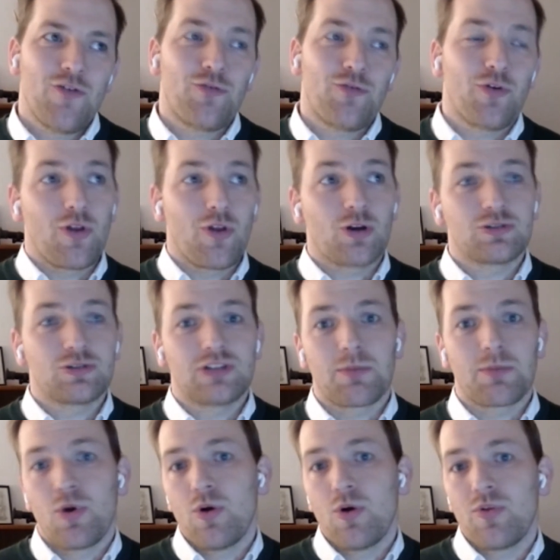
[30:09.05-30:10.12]
for the
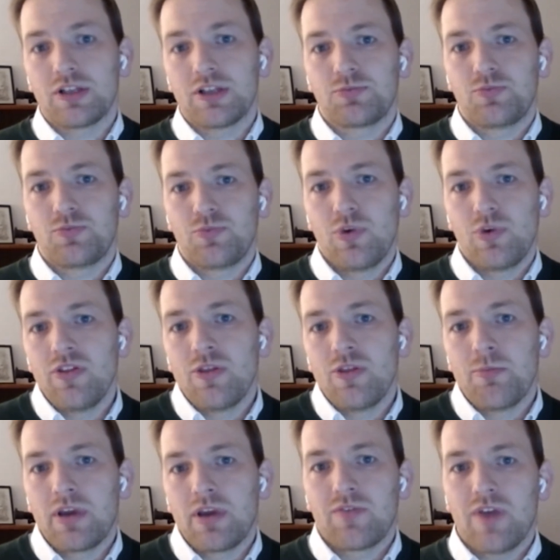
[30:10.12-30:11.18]
LogStackPRO, that's really the
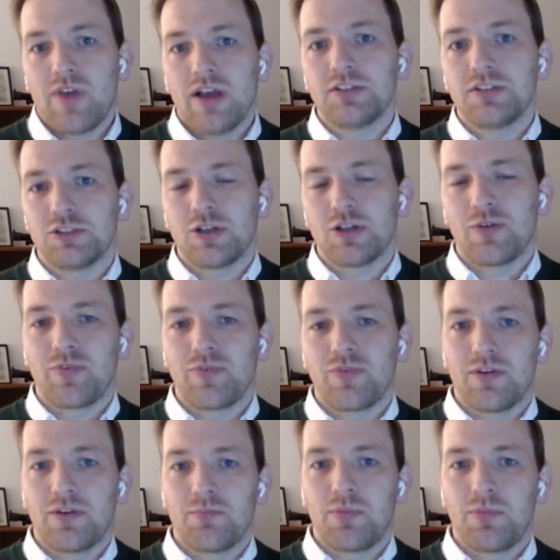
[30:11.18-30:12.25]
big advantage of
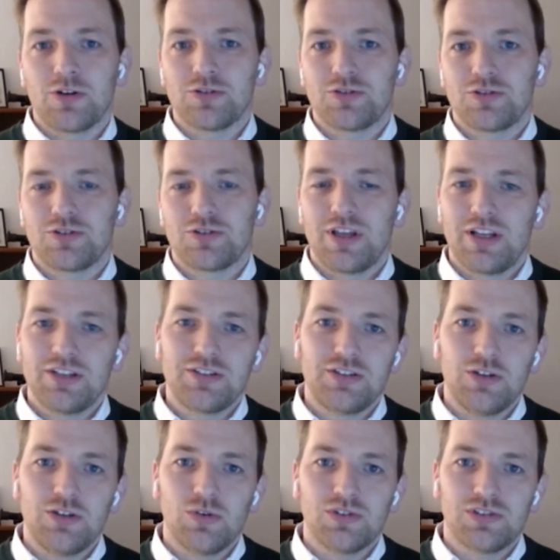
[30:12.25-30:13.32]
it, because it is
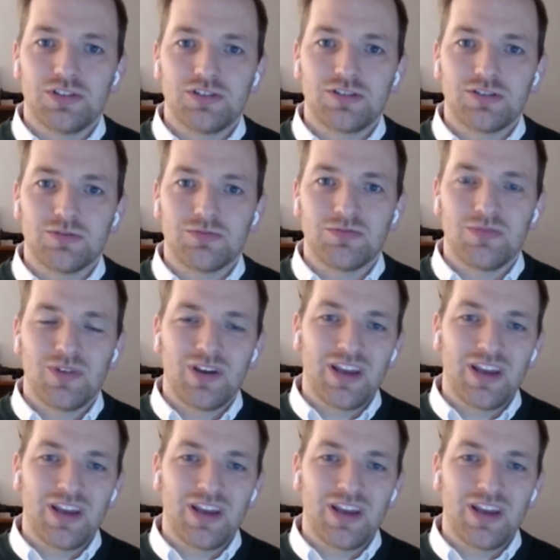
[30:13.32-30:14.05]
the only system